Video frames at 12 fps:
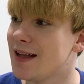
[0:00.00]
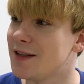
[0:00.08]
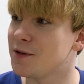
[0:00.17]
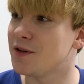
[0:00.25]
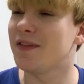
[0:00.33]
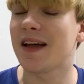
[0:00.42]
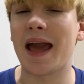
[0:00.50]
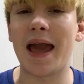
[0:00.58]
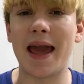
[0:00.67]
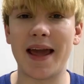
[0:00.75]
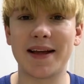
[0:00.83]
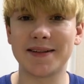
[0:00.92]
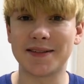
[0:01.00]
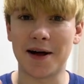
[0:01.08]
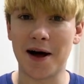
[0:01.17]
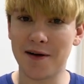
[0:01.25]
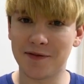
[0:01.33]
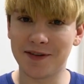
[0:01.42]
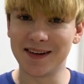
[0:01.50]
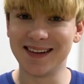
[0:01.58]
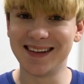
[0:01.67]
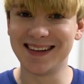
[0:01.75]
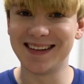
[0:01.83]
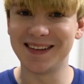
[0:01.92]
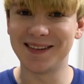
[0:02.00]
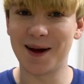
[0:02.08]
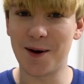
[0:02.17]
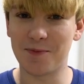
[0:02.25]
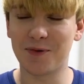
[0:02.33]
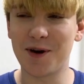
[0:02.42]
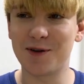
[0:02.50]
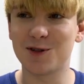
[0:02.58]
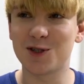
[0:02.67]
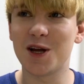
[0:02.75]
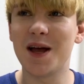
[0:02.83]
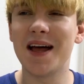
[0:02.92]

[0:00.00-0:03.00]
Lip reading: sort of like a hands-off approach.